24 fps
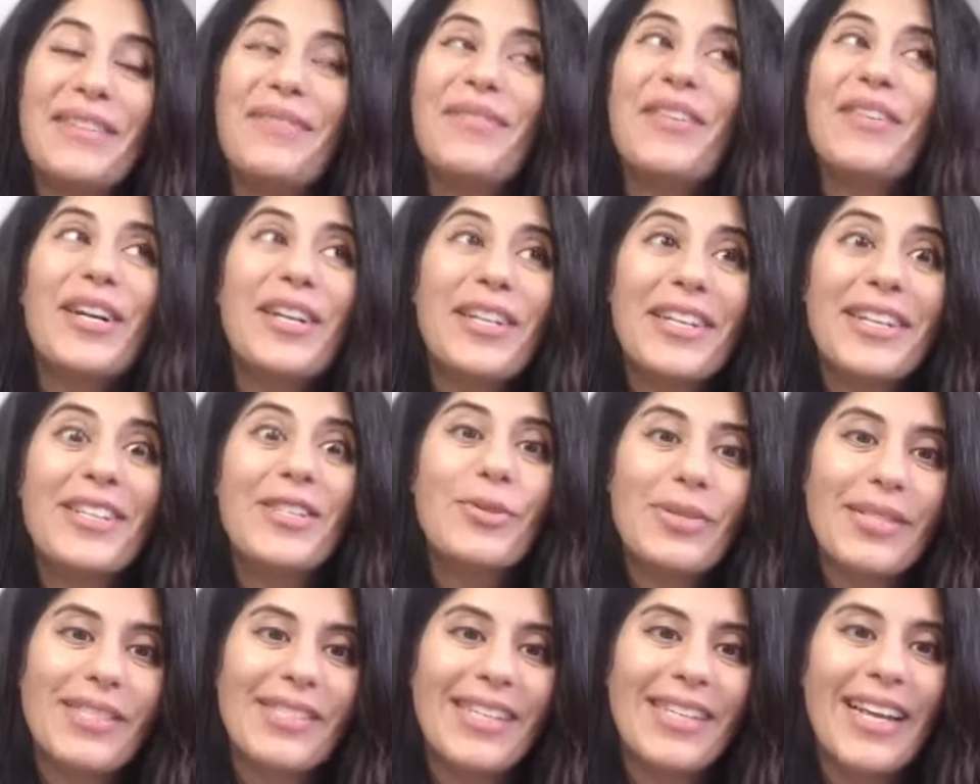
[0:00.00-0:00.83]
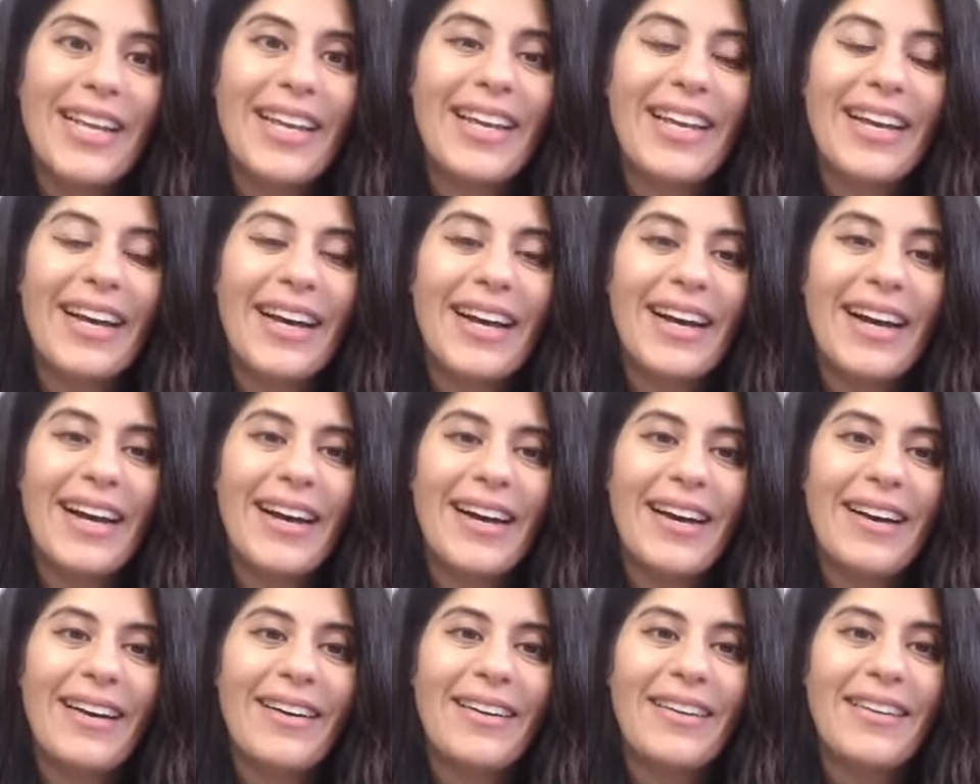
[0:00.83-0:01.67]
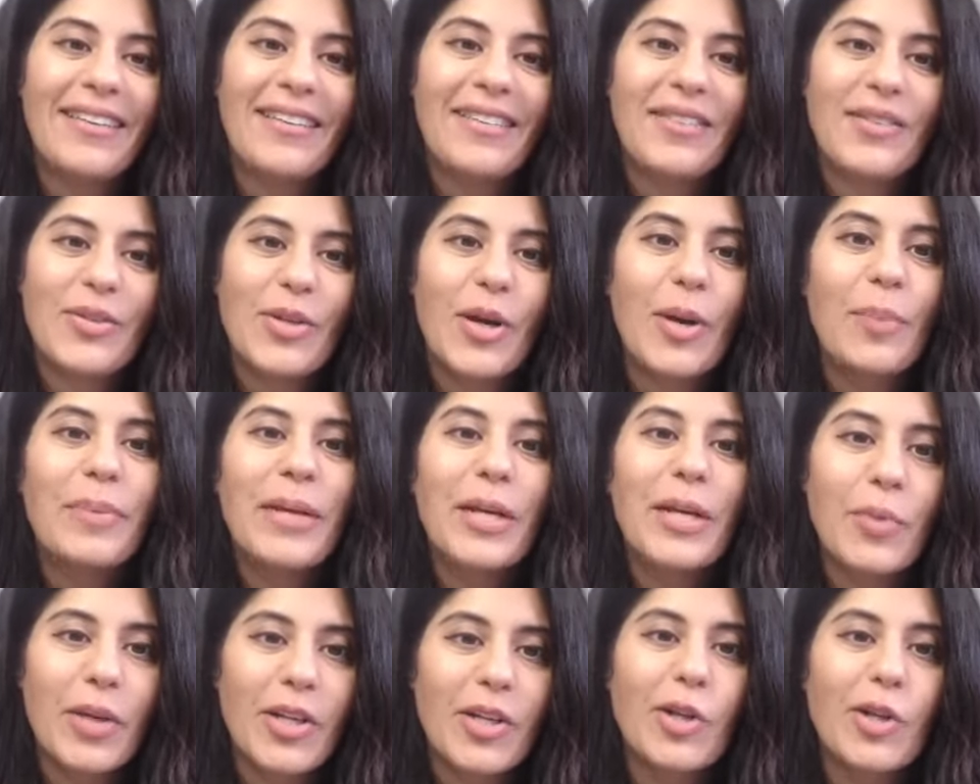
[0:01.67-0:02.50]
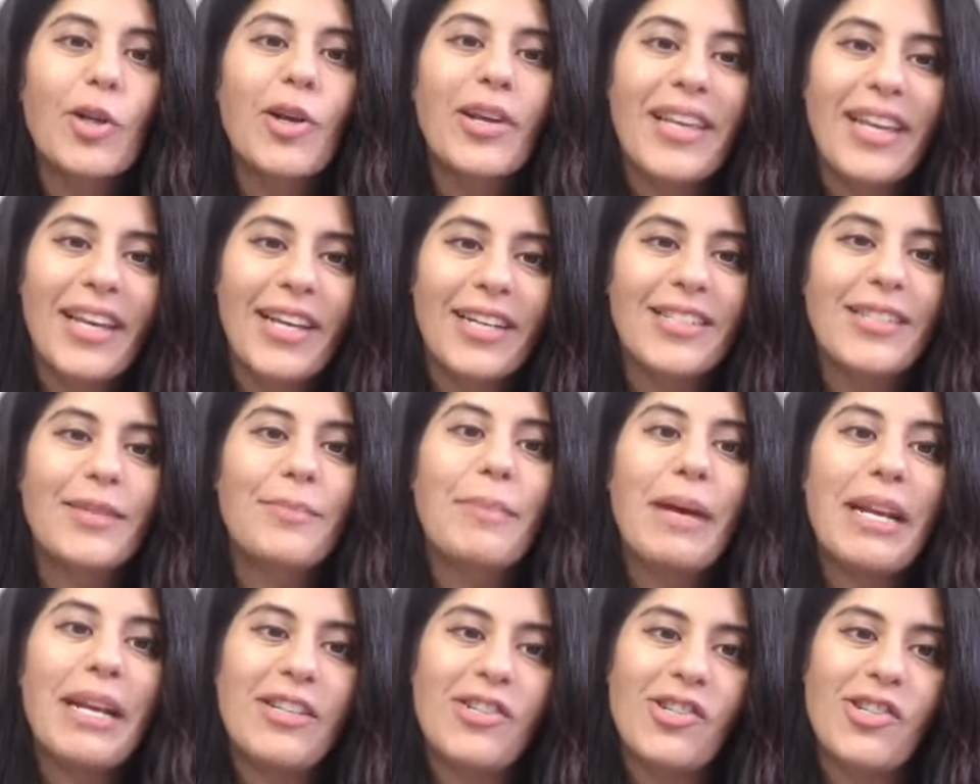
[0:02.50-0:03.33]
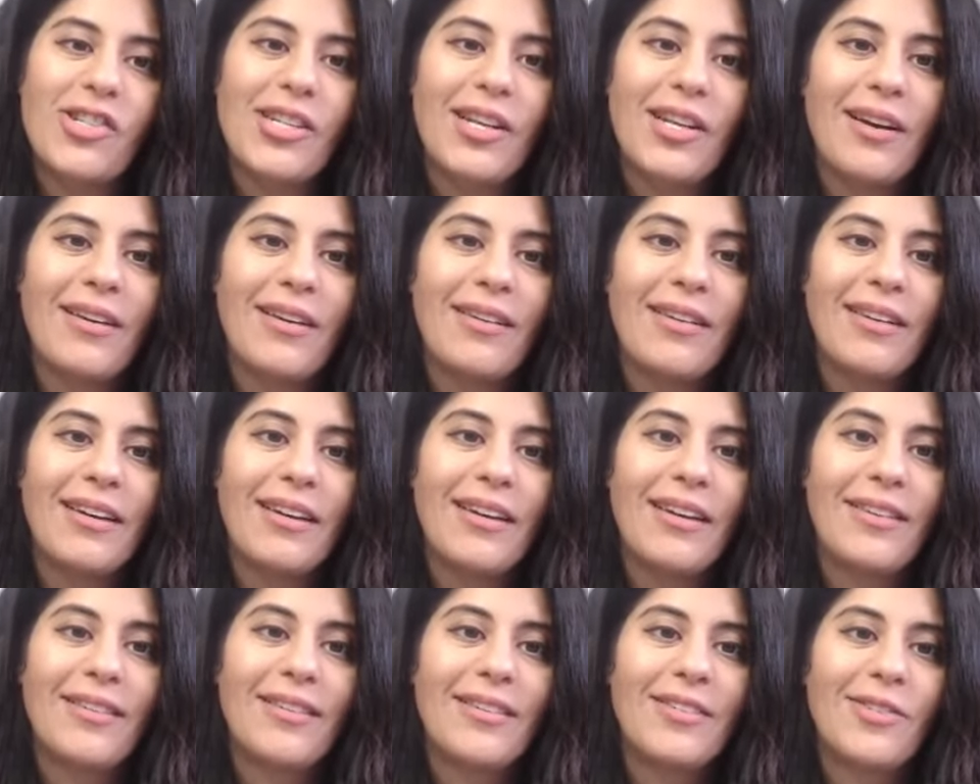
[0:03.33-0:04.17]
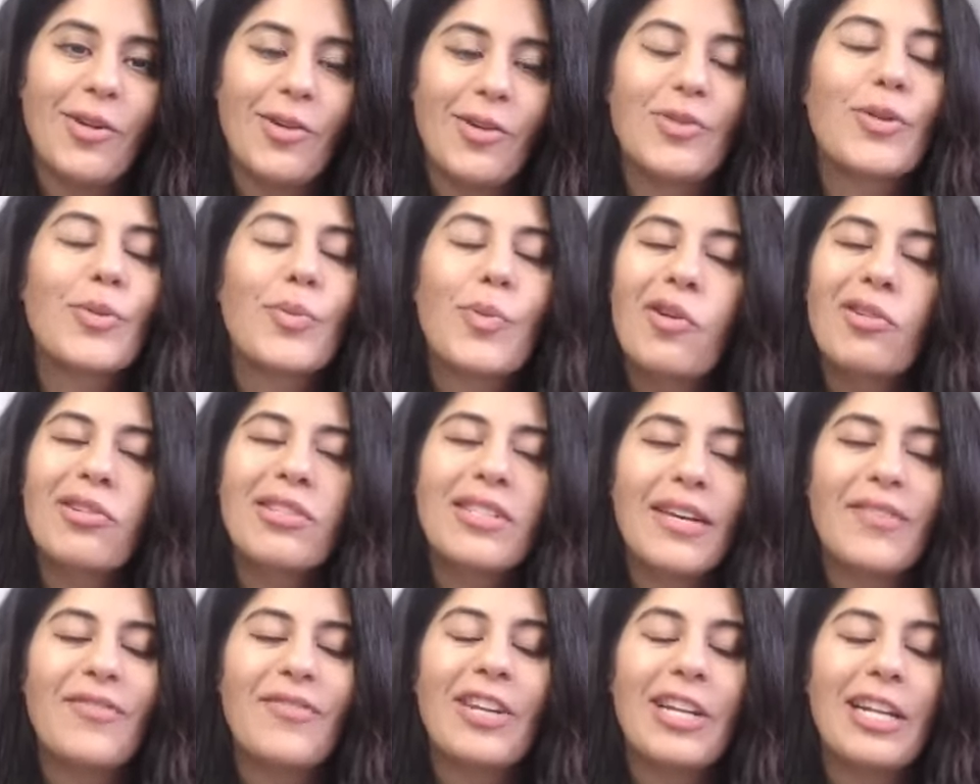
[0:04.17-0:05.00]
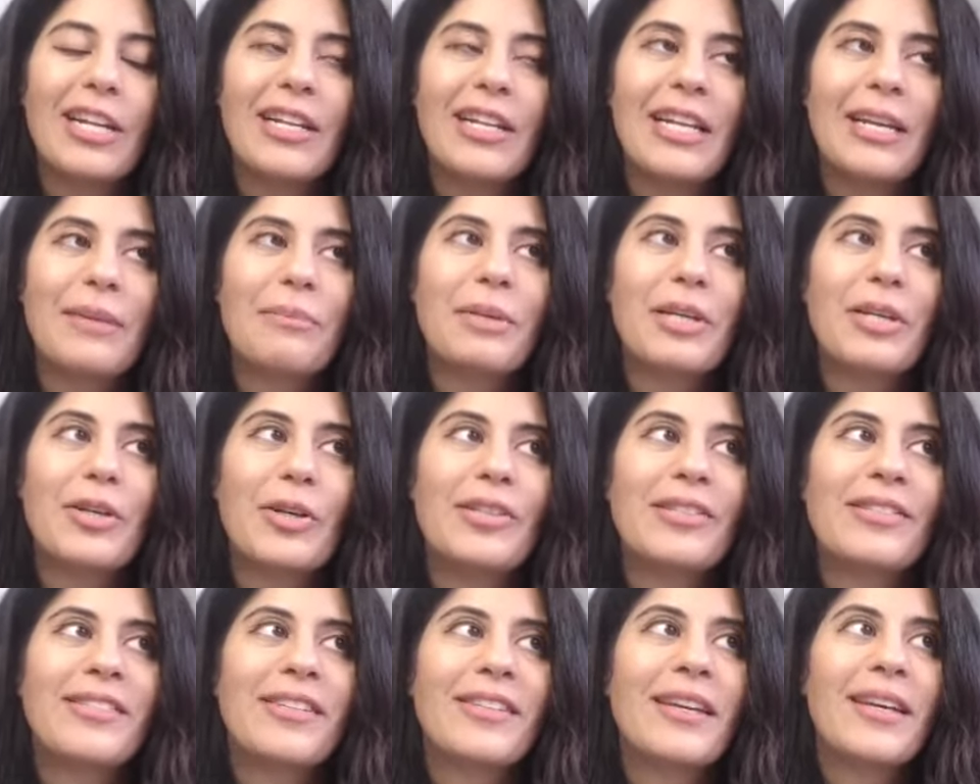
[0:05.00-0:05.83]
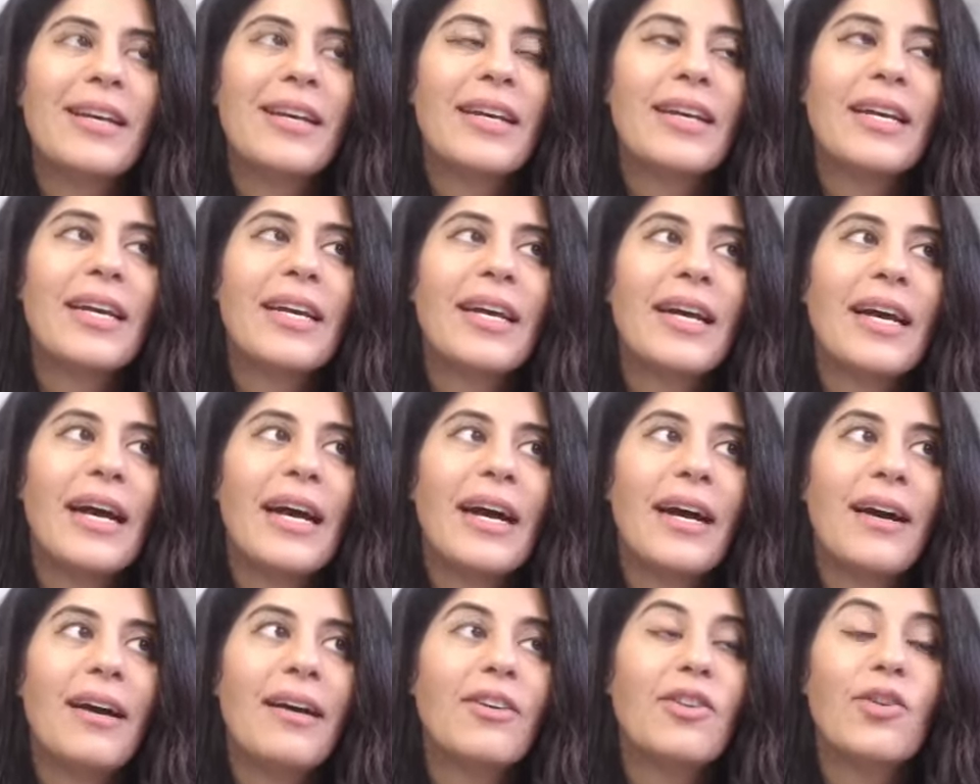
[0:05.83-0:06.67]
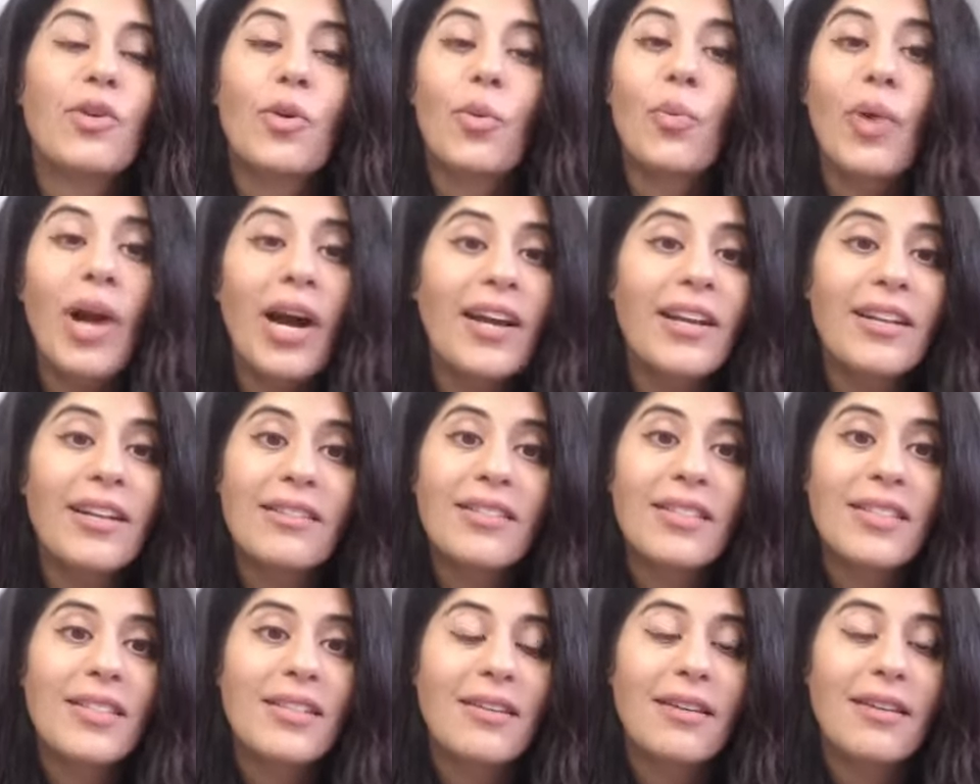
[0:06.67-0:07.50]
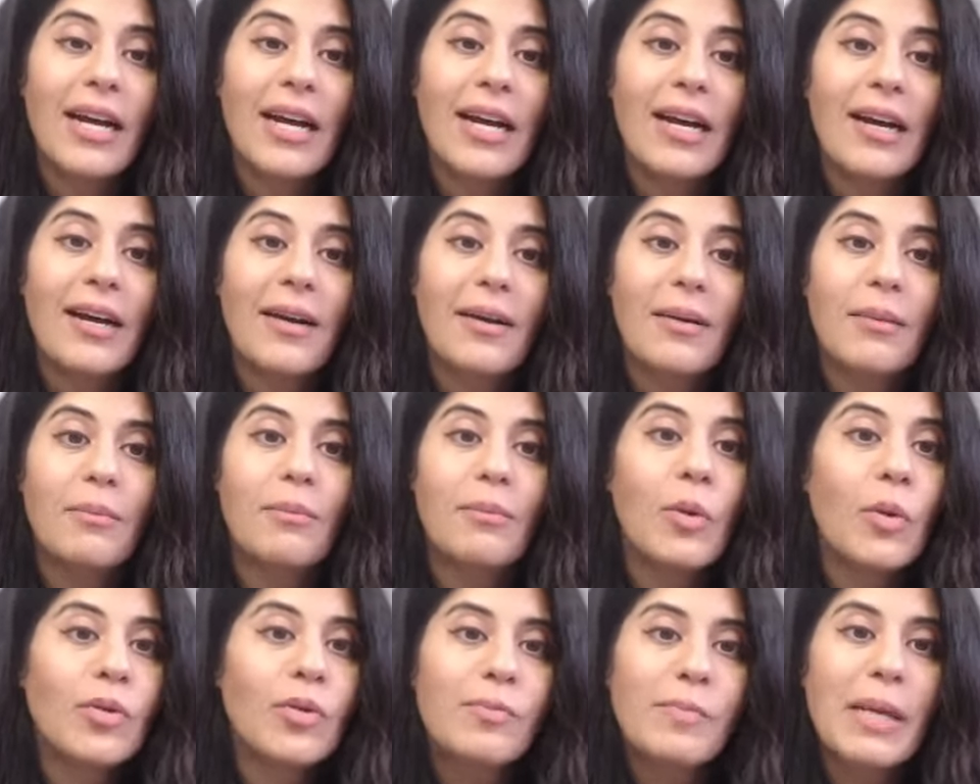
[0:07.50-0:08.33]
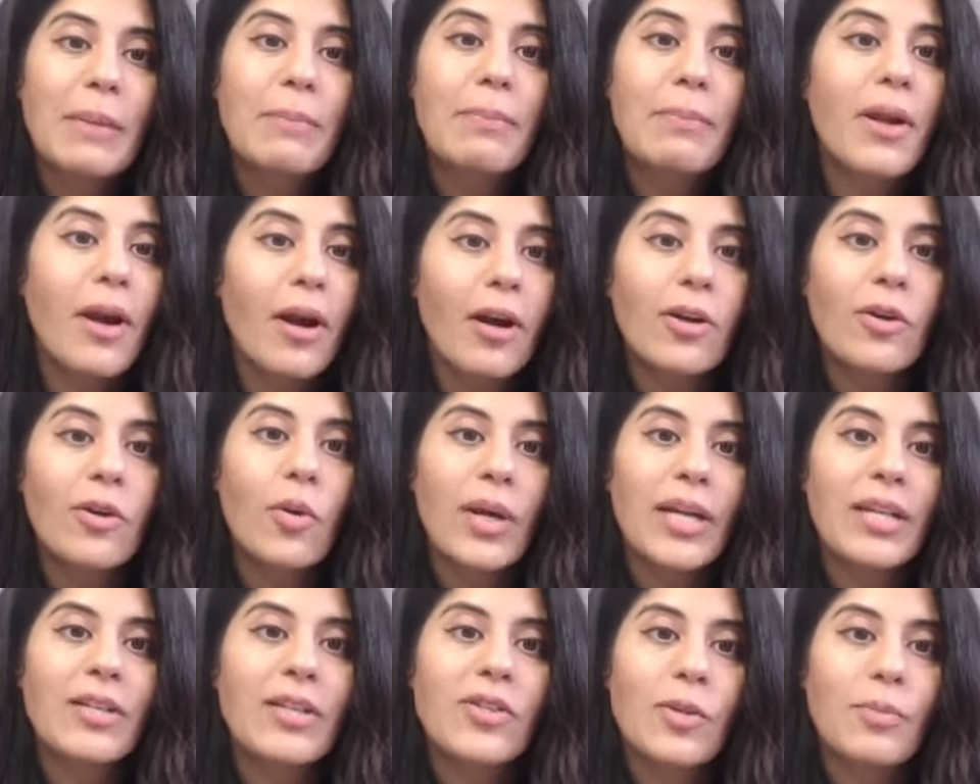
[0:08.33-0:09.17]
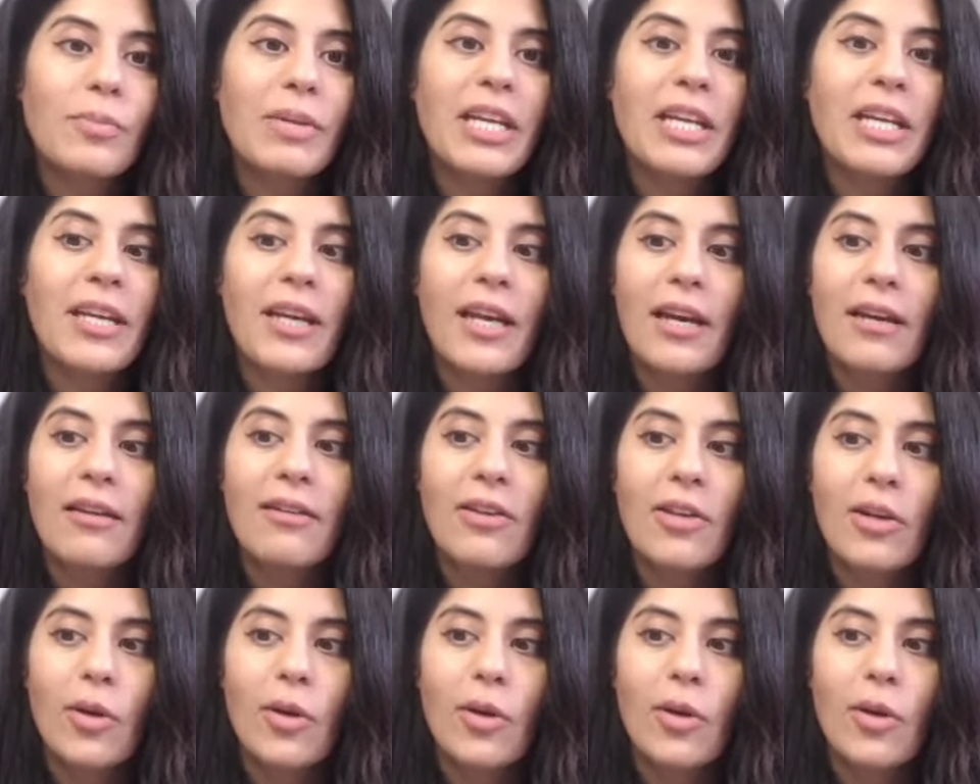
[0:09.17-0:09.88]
a very interesting topic when you're looking at dementia, Dr. Wong, definitely, because you're right. Most people are going to be,